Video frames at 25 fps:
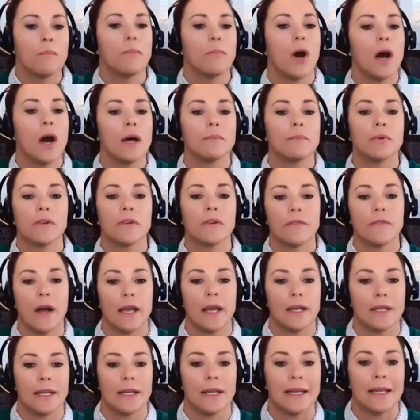PON
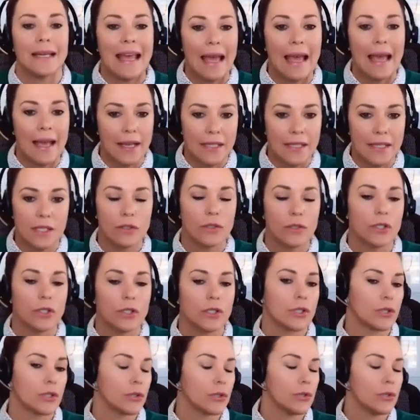provided an
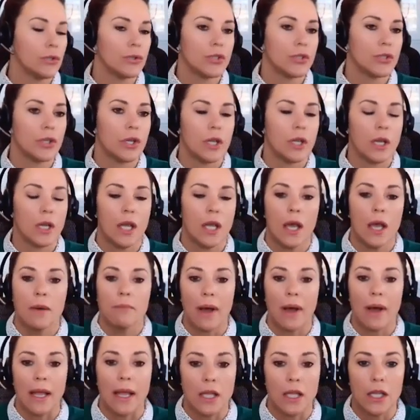excellent solution
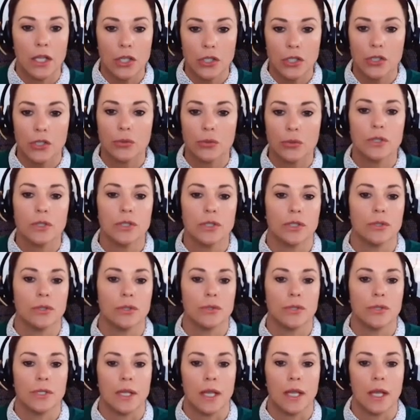by
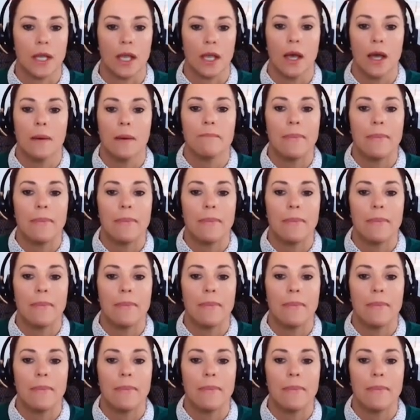introducing